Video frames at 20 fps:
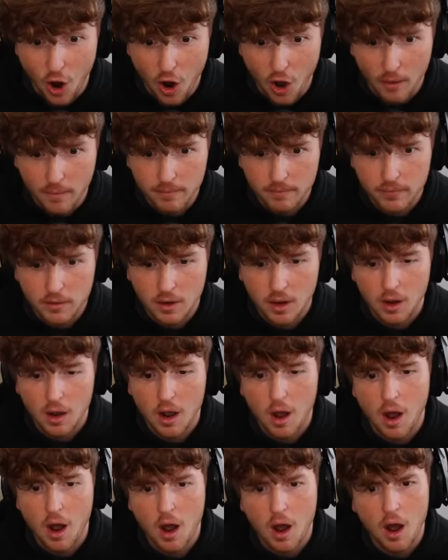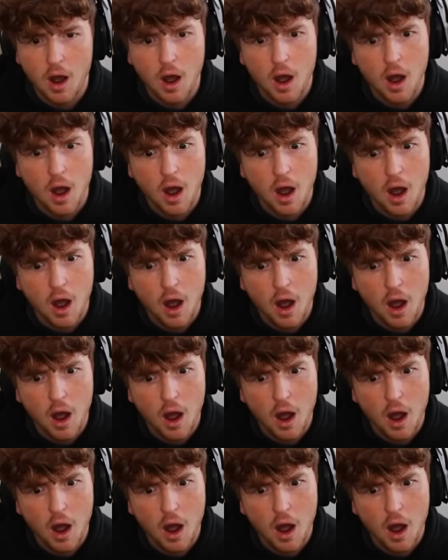No one is speaking in this clip.